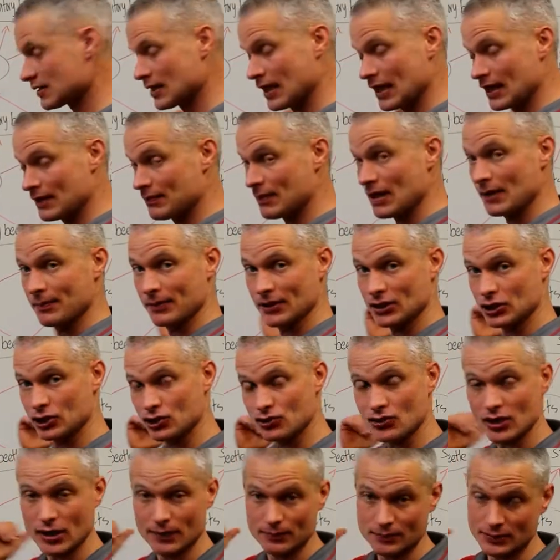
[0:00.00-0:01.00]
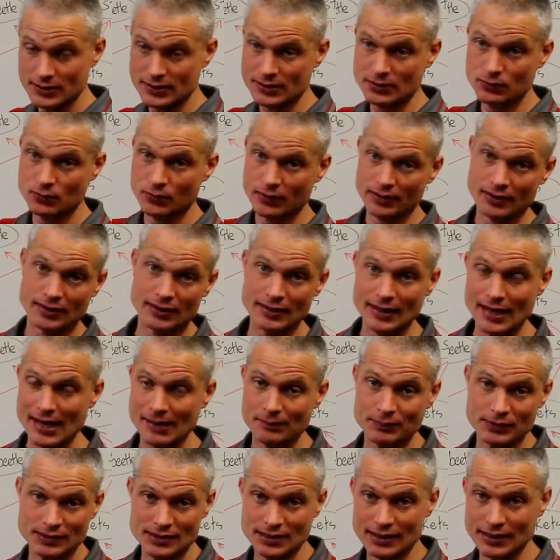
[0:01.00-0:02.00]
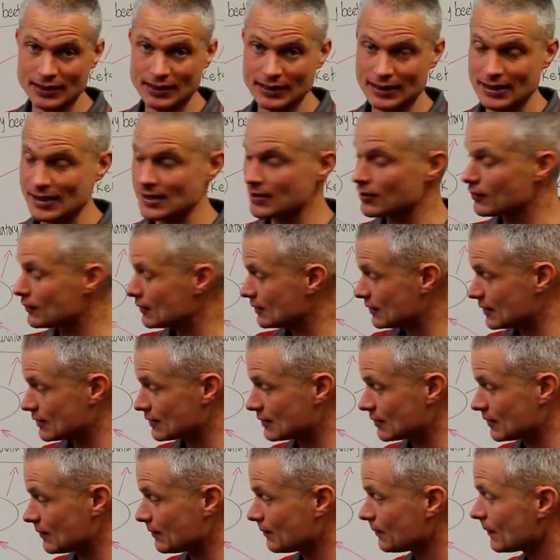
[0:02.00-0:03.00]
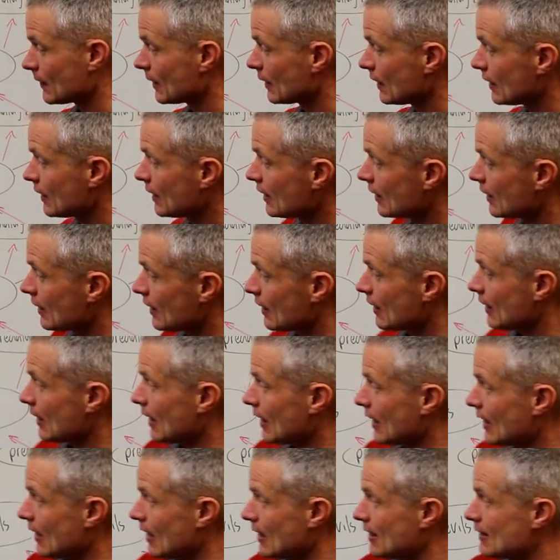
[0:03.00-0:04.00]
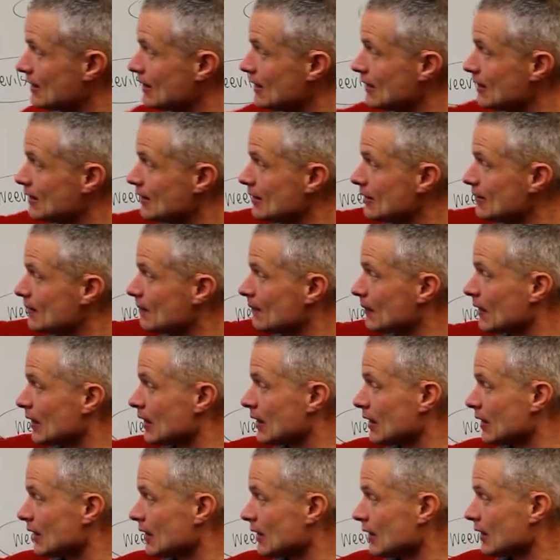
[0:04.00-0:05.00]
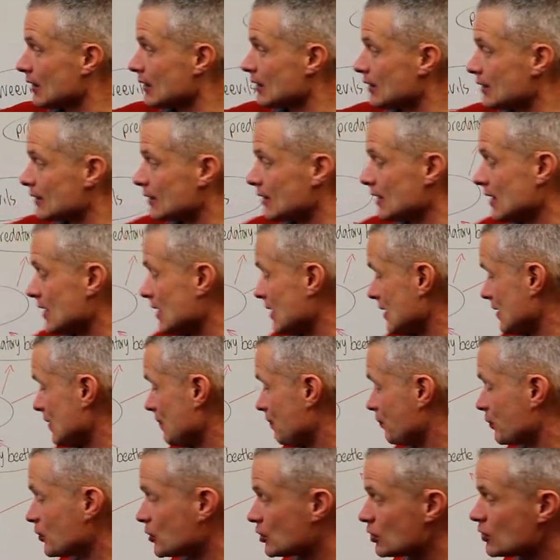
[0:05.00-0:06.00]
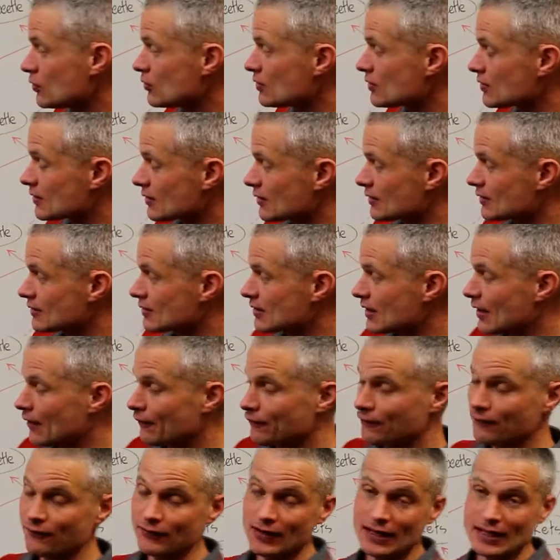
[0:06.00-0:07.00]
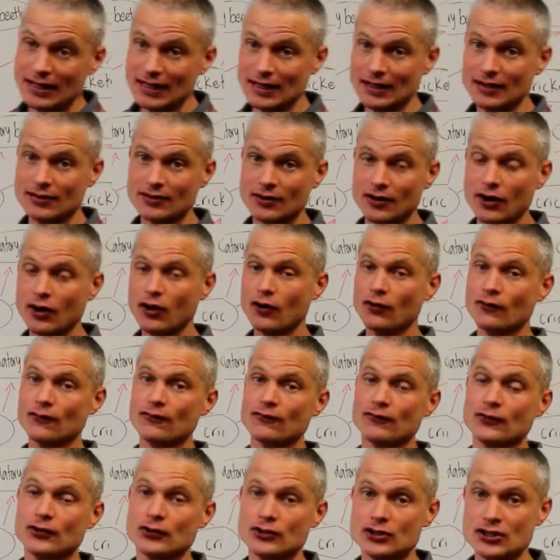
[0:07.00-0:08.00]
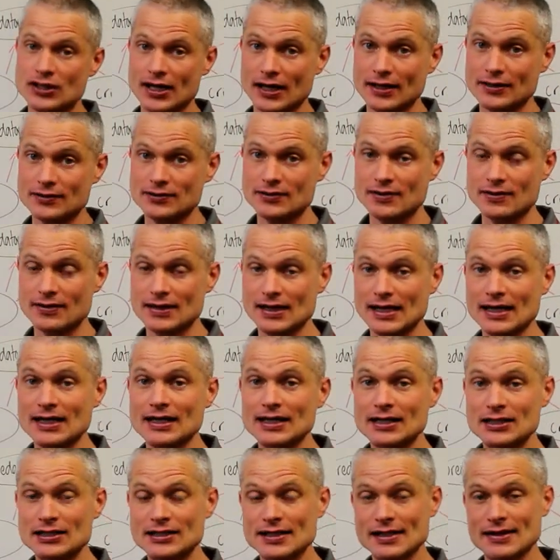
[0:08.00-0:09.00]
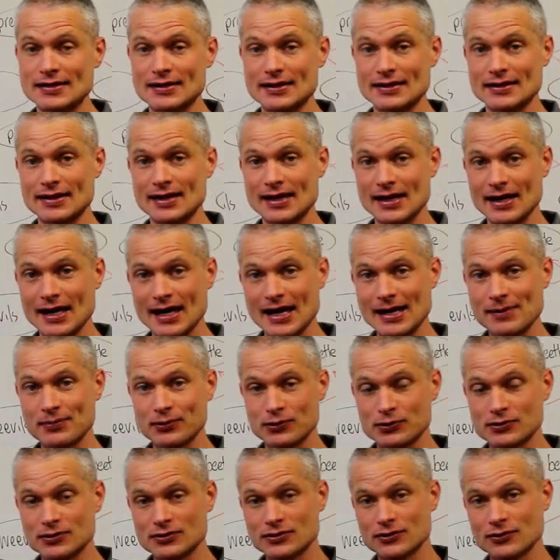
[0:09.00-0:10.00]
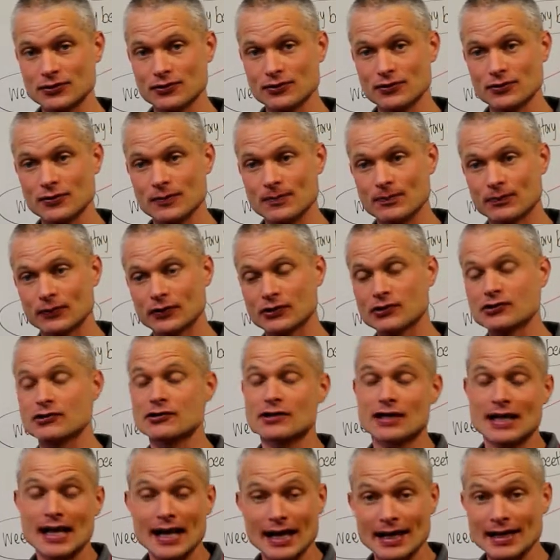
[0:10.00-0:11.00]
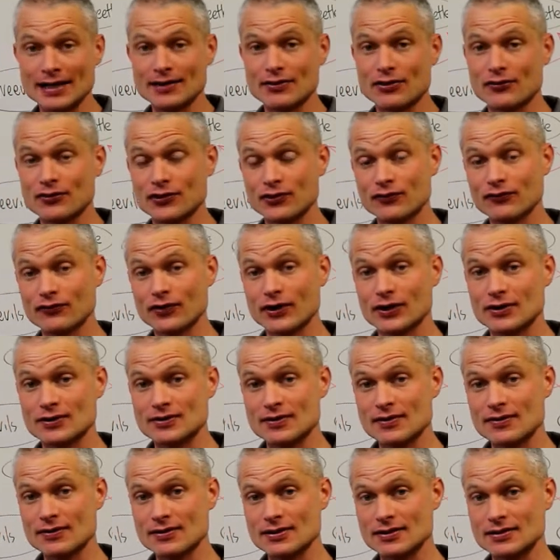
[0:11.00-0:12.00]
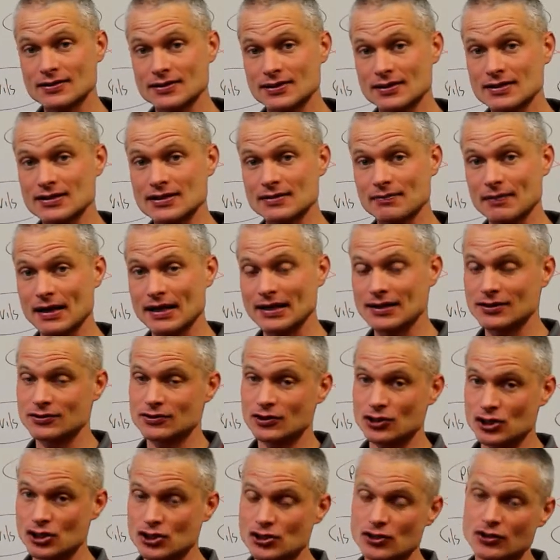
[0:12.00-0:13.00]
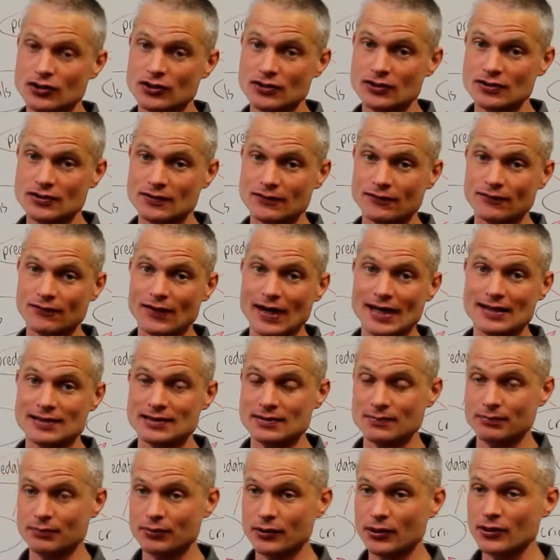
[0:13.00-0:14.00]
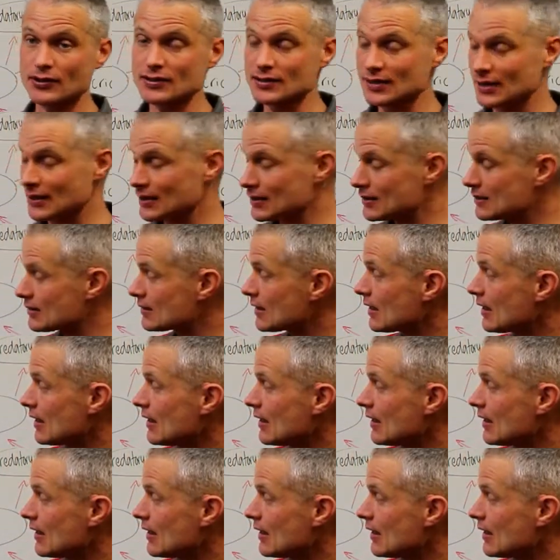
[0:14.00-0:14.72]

and maybe shrubs within that particular ecosystem. And then the producers are feeding the whole food chain, so the energy that they're able to create through photosynthesis and make into sugars and fats and proteins,